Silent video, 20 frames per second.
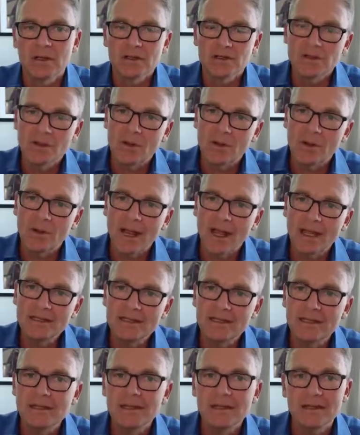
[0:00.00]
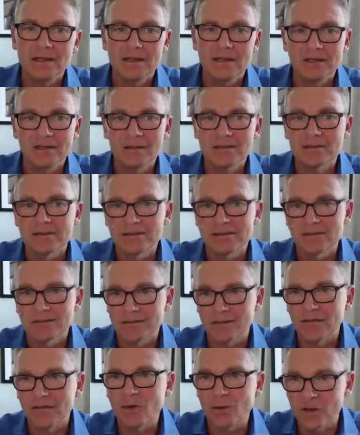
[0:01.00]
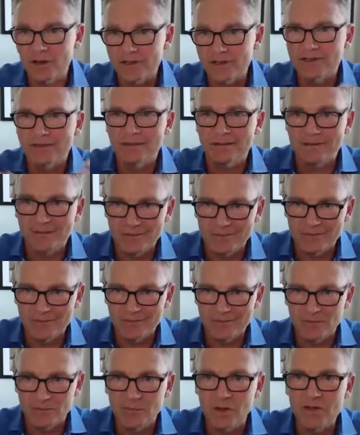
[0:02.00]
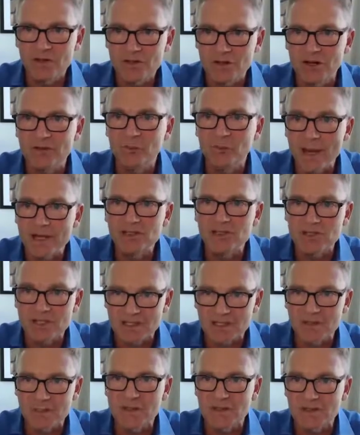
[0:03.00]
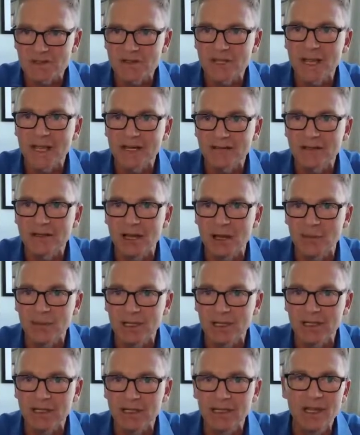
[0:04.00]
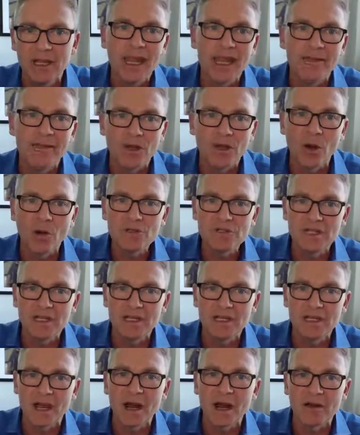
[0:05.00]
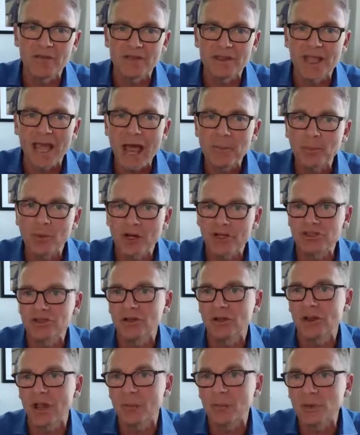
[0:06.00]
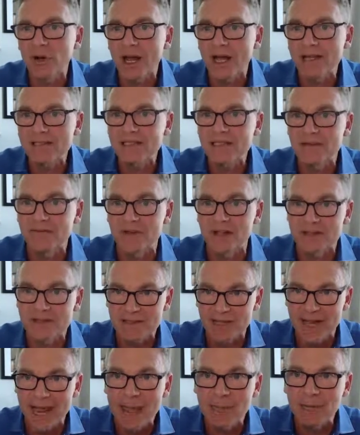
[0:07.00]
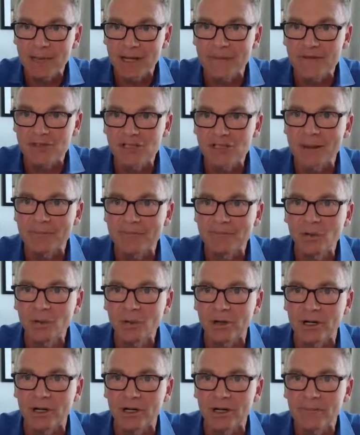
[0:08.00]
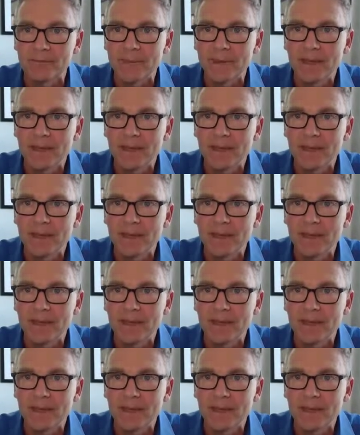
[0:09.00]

So IT is, of course, runs your information systems inside the company, and the OT are the operational and process events that happen on the shop floor.